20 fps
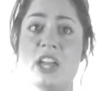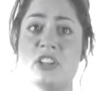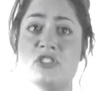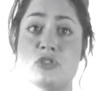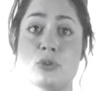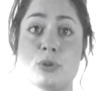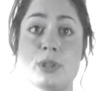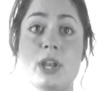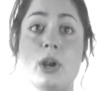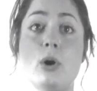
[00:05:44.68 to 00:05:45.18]

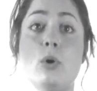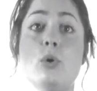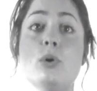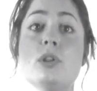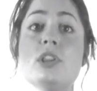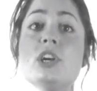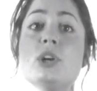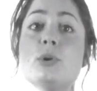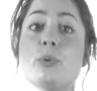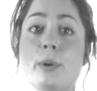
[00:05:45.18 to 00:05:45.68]
Ensure that
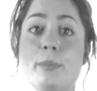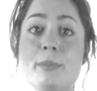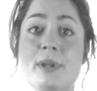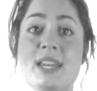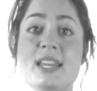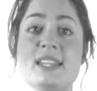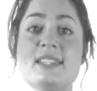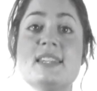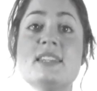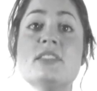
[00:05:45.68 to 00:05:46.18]
all the
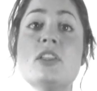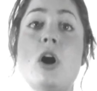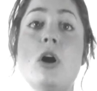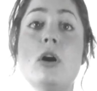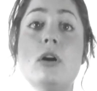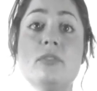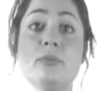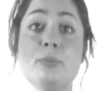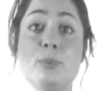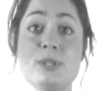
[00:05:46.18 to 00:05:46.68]
equipment is in the
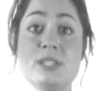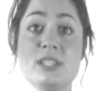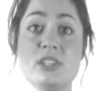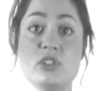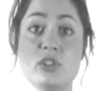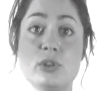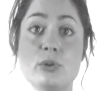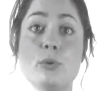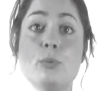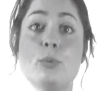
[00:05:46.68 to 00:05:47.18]
off
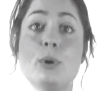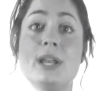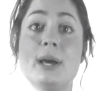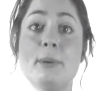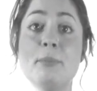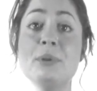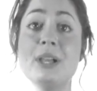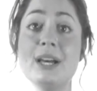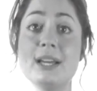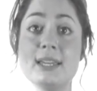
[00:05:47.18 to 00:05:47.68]
position when
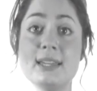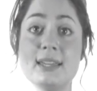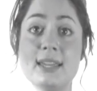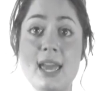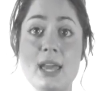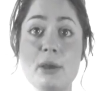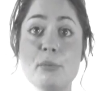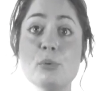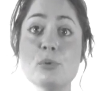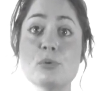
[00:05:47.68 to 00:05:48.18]
unplugging
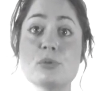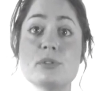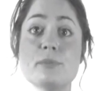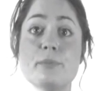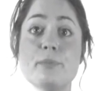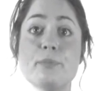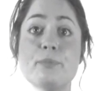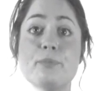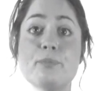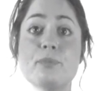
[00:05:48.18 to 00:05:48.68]
cables.
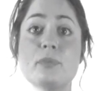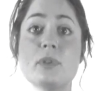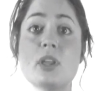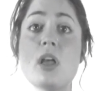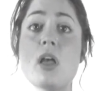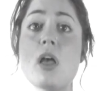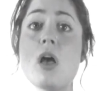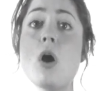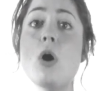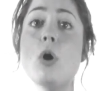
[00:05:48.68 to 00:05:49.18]

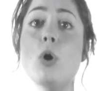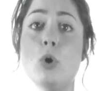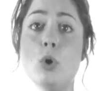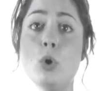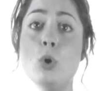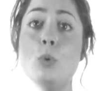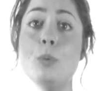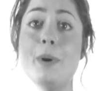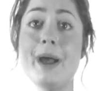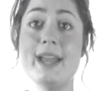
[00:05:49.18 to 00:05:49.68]

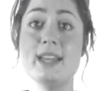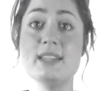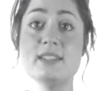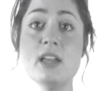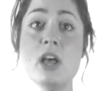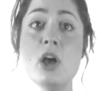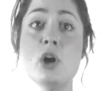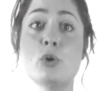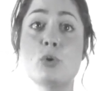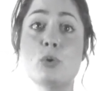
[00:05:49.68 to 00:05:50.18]
Always
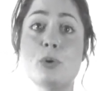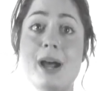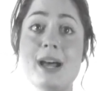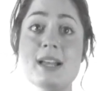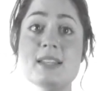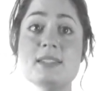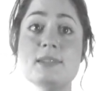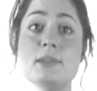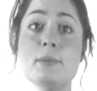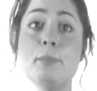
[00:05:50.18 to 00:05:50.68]

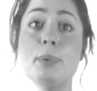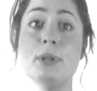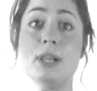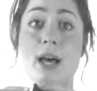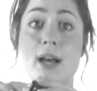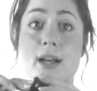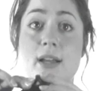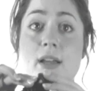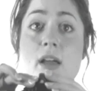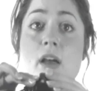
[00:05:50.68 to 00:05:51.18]
grasp the
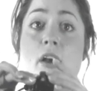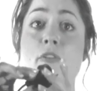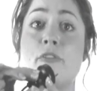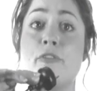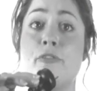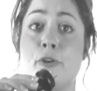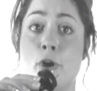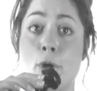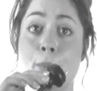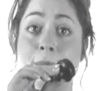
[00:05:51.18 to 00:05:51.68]
plug
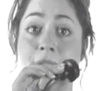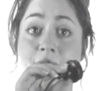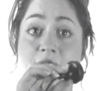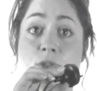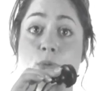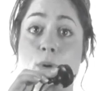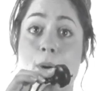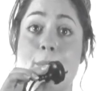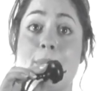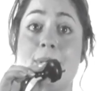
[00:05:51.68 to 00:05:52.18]
firmly
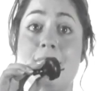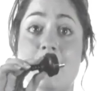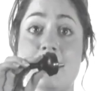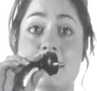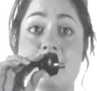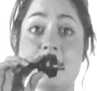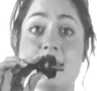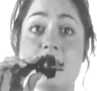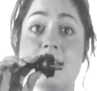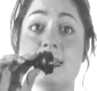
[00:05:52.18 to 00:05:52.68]
to
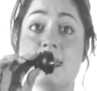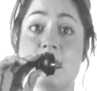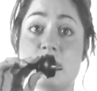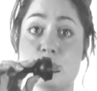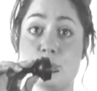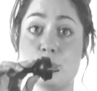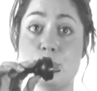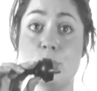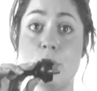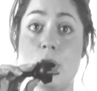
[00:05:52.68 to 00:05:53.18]
unplug the
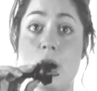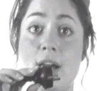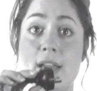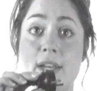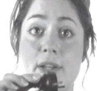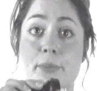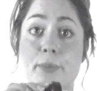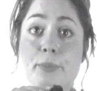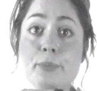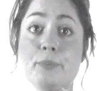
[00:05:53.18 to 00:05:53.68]
electrical
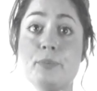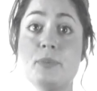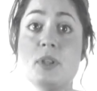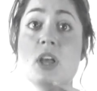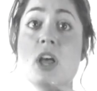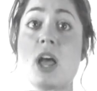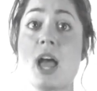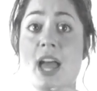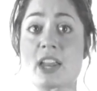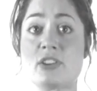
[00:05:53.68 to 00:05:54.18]
item
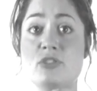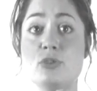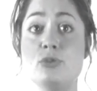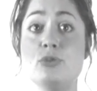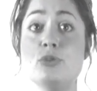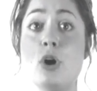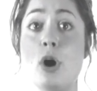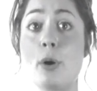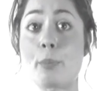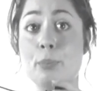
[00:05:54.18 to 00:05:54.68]
and do
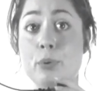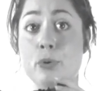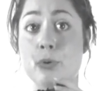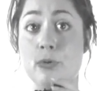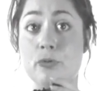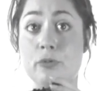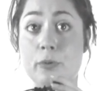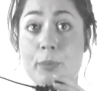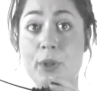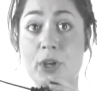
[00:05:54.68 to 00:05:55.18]
not pull
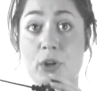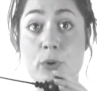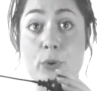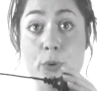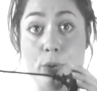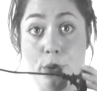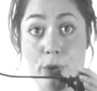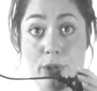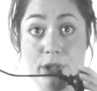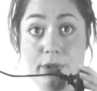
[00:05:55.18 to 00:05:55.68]
from the
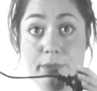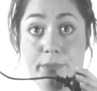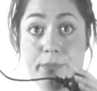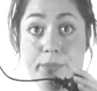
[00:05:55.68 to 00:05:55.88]
cord.